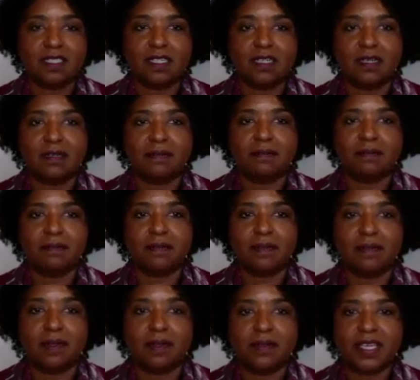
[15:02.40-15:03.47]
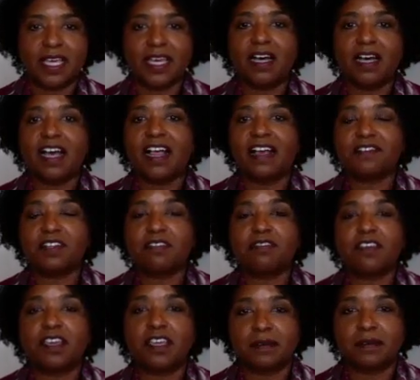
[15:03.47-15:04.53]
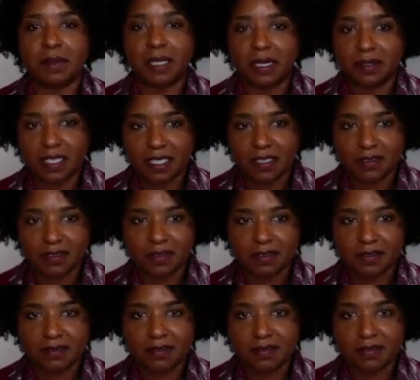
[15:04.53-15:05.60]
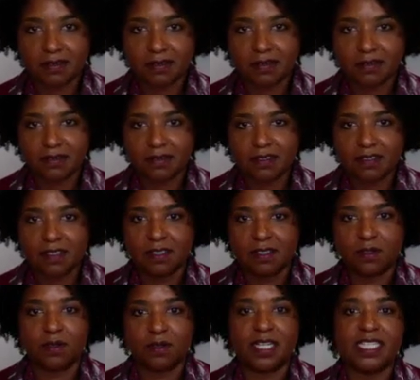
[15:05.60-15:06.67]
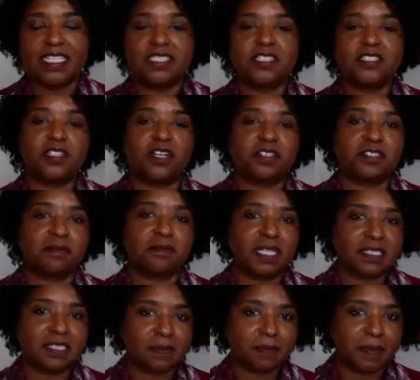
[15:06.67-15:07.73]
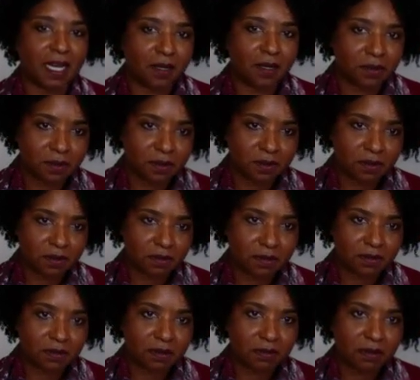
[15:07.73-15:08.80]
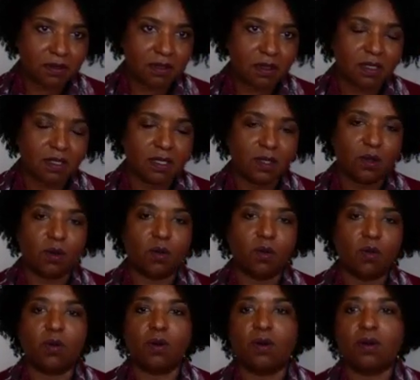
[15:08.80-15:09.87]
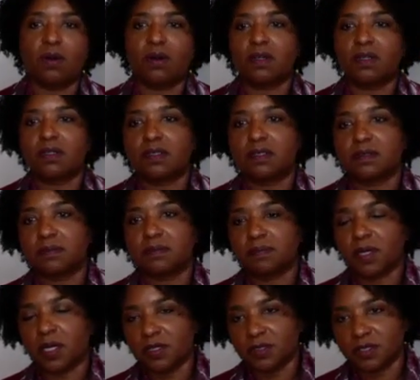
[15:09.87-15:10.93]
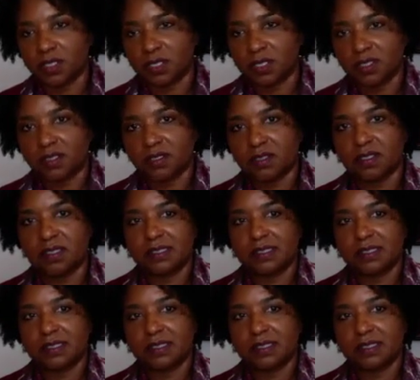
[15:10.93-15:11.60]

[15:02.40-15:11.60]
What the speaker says: okay, I have to think about it, or I need to talk to my spouse or partner,